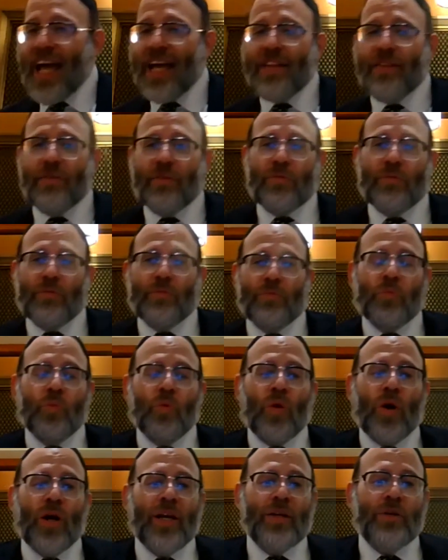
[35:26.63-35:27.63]
And
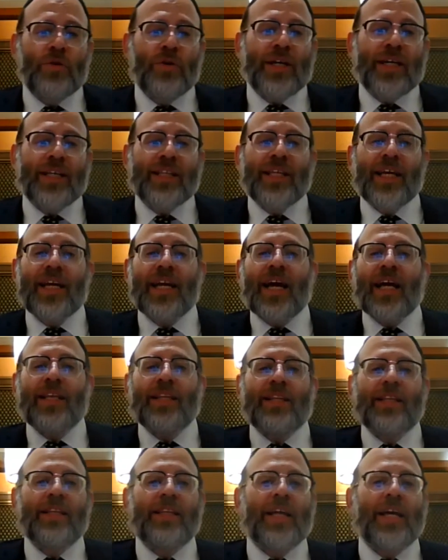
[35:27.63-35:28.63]
one,
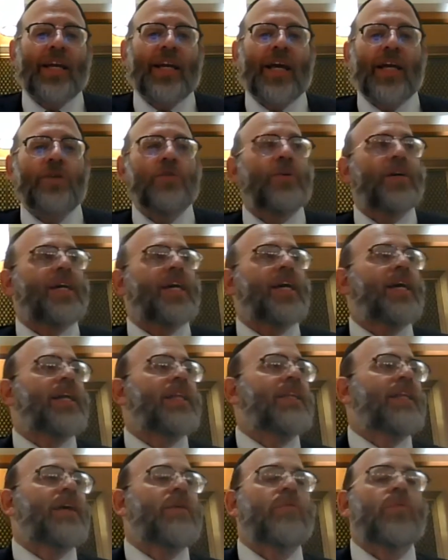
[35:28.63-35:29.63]

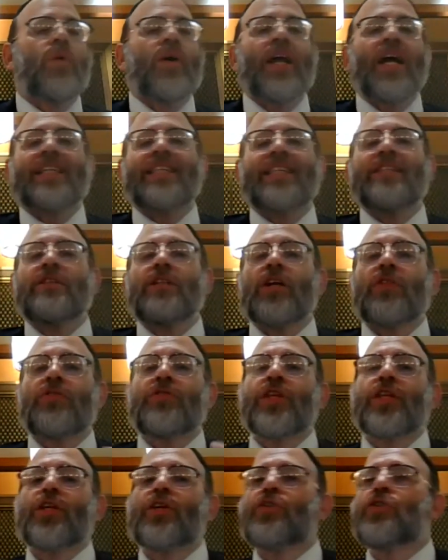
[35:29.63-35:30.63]
one has
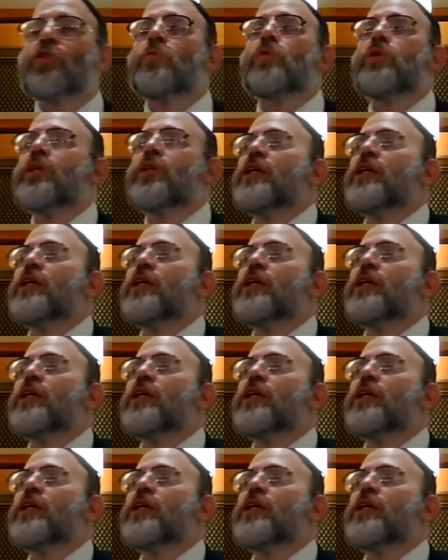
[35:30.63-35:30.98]
nothing to do